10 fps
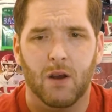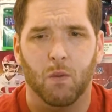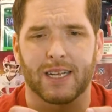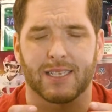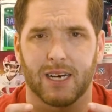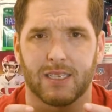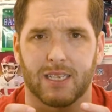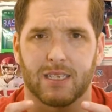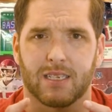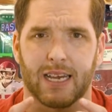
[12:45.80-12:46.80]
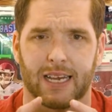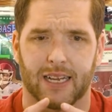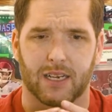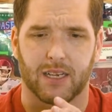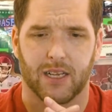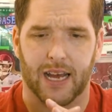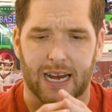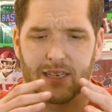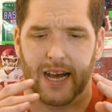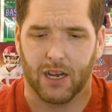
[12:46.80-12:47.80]
what it does is it
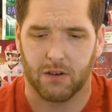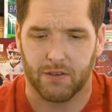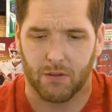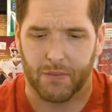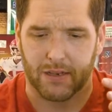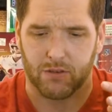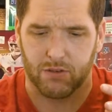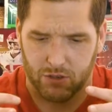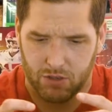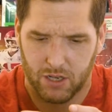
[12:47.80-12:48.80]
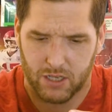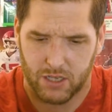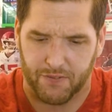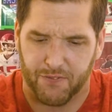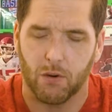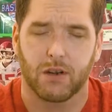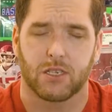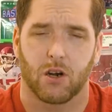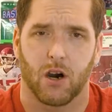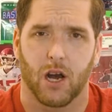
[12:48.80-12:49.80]
has an algorithm that goes to
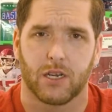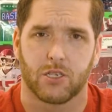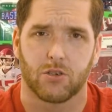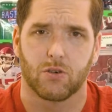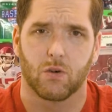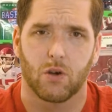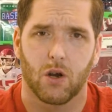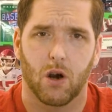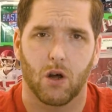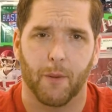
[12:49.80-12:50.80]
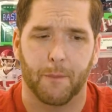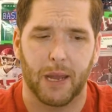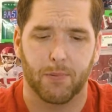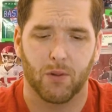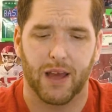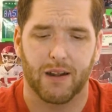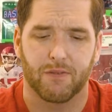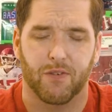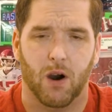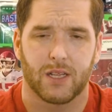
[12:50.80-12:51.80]
focus on to the people
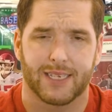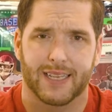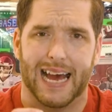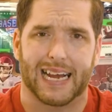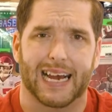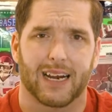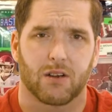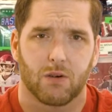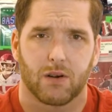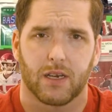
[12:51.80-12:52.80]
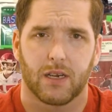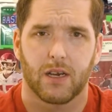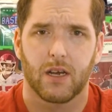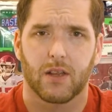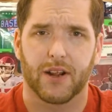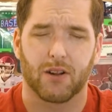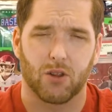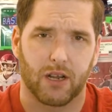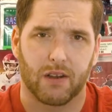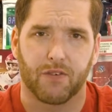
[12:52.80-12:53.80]
that fall into that category, that are
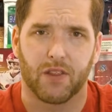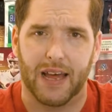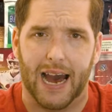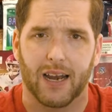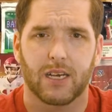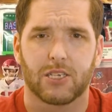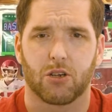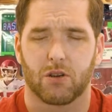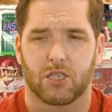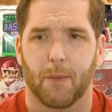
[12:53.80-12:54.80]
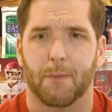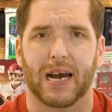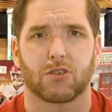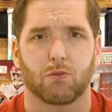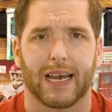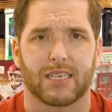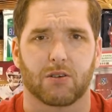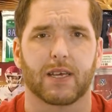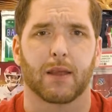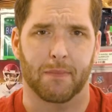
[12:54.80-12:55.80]
looking for that. So it's the best way to
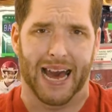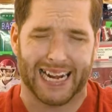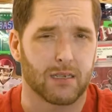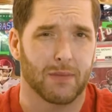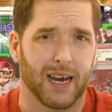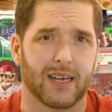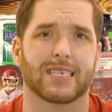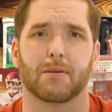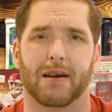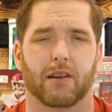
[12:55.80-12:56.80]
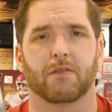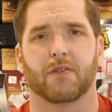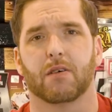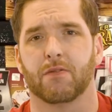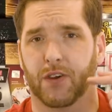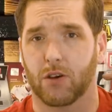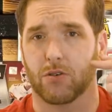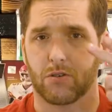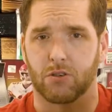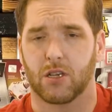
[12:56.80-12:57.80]
really maximize the amount of
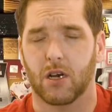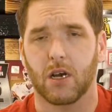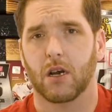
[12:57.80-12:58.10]
views